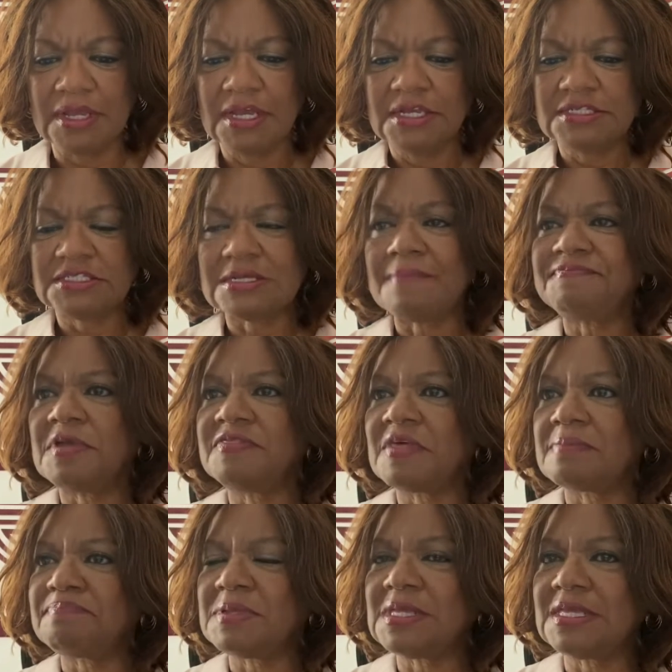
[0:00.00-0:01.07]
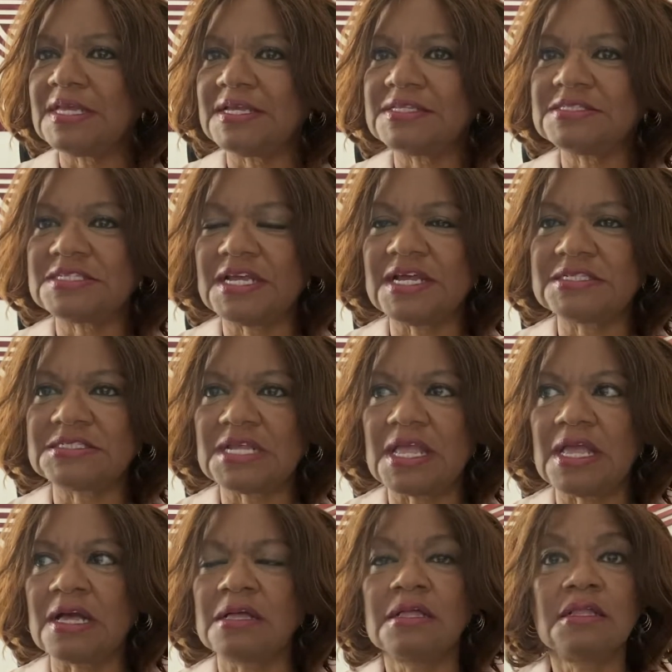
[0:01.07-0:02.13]
something that begins as
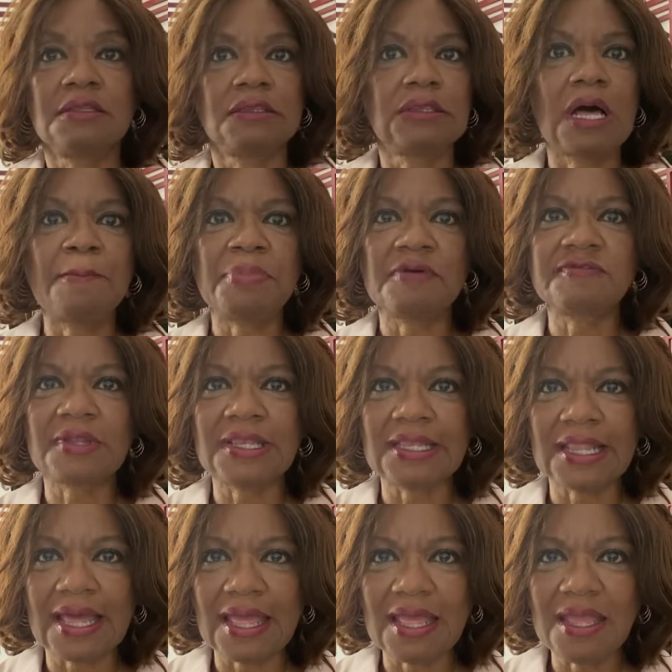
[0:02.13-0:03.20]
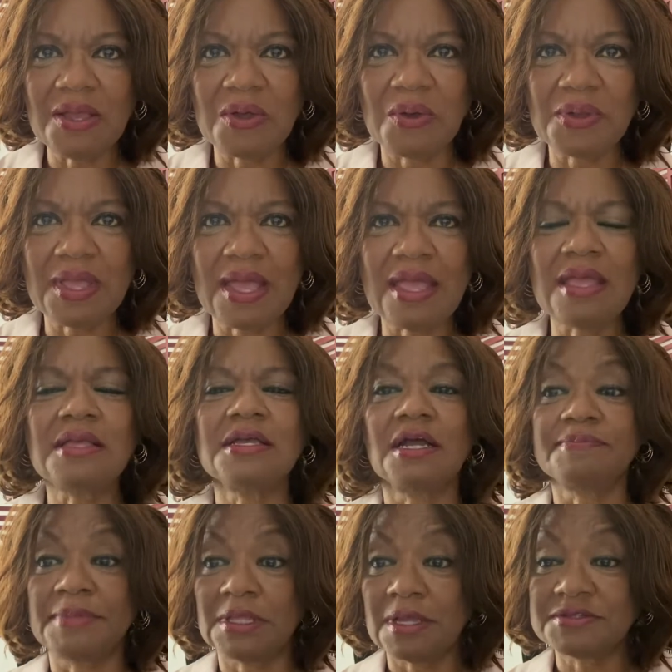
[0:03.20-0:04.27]
a lump of clay, okay?
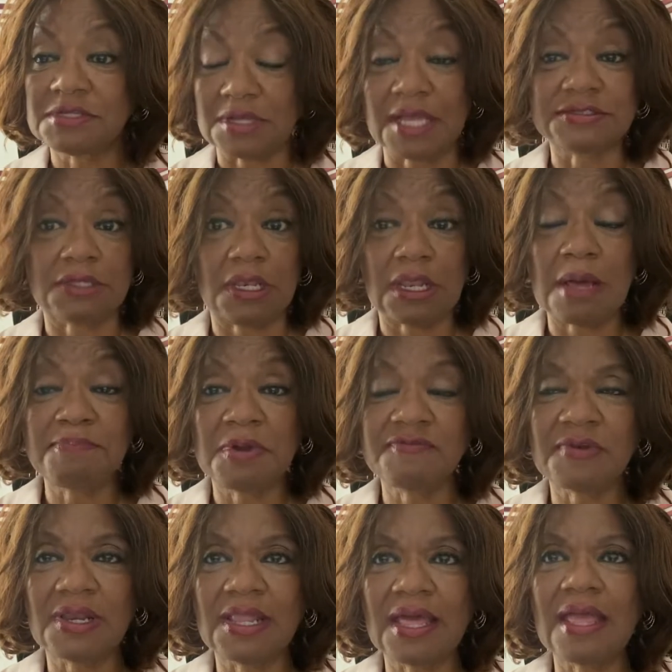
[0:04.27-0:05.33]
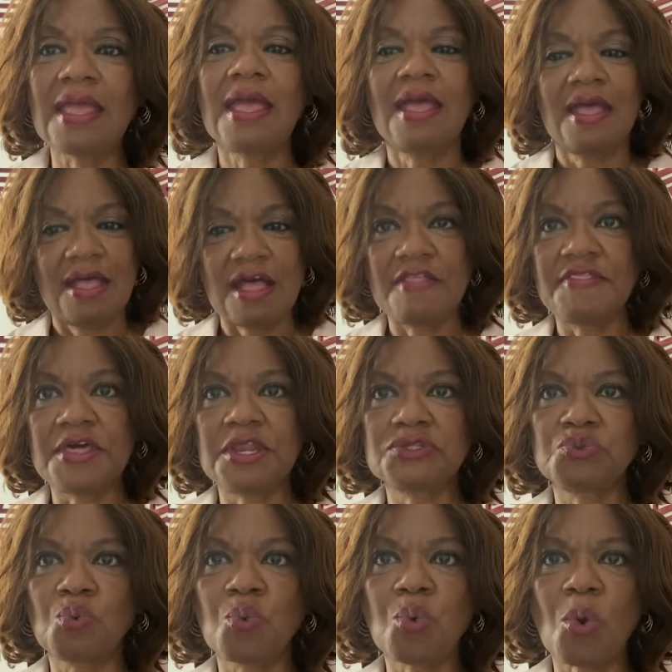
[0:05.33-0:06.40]
Begins as a lump of clay, and then it's
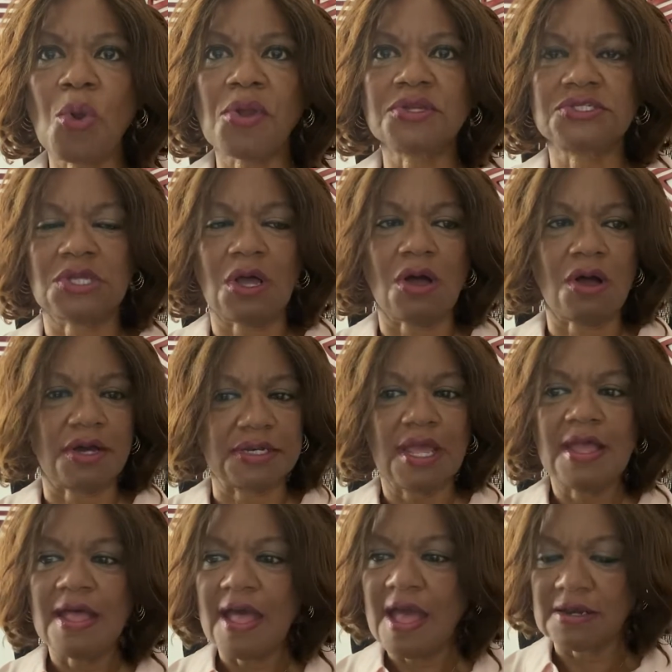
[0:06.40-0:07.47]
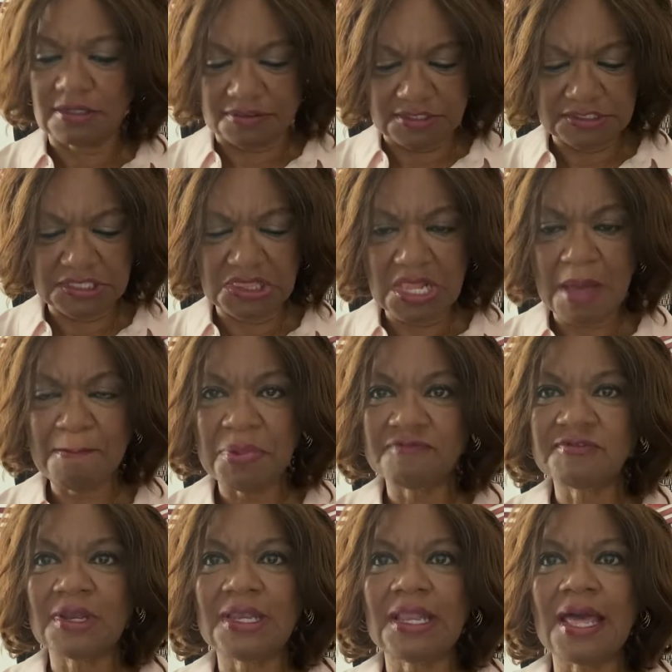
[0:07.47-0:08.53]
worked on. And this lump
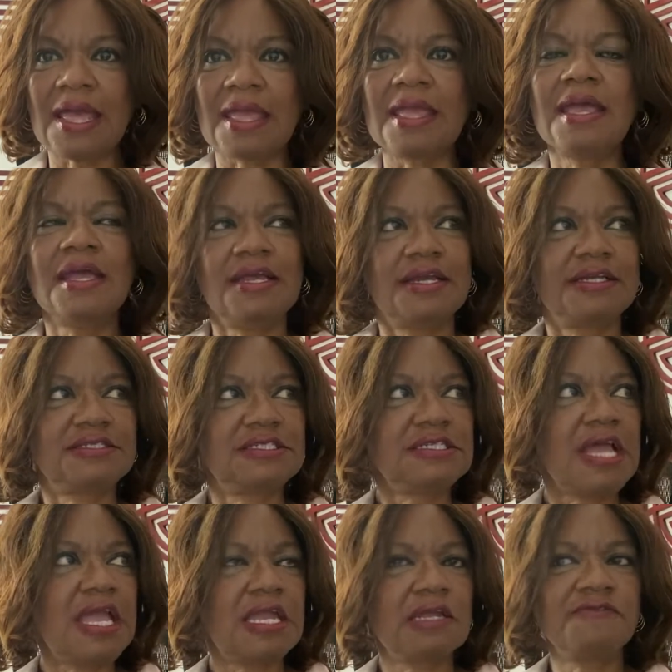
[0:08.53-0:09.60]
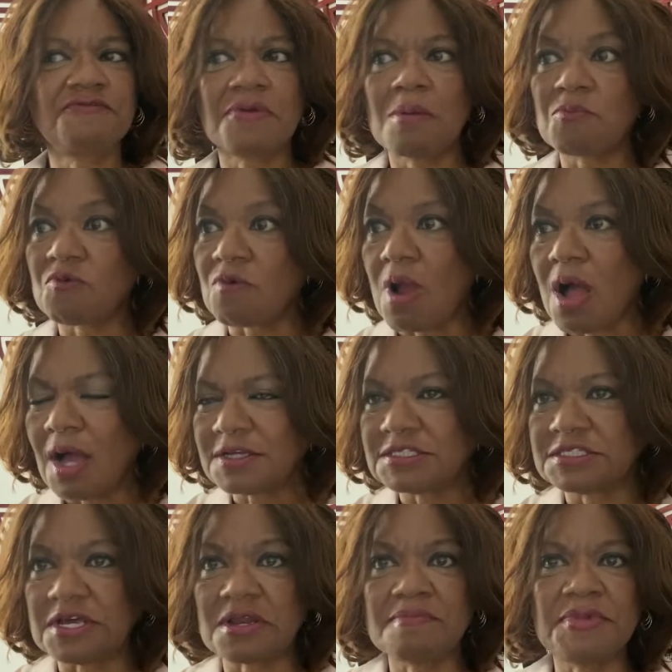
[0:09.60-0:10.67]
of clay, it's taken from rocks,
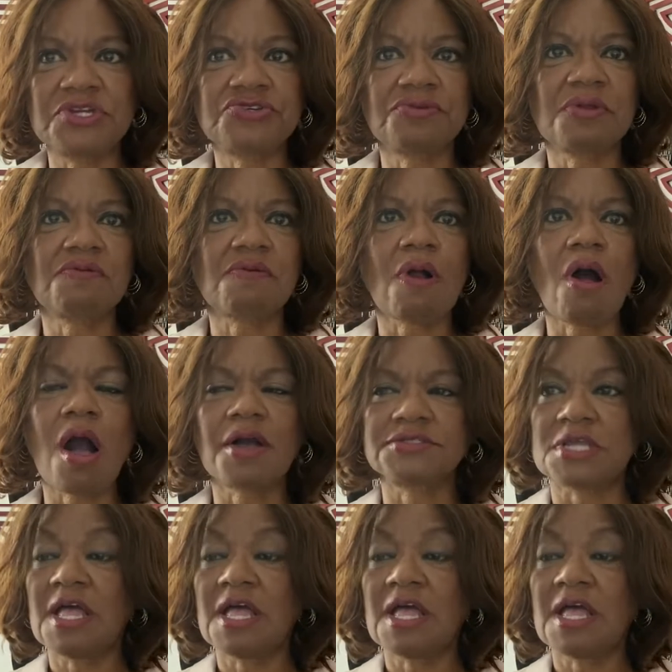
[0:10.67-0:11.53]
sedimentary rocks,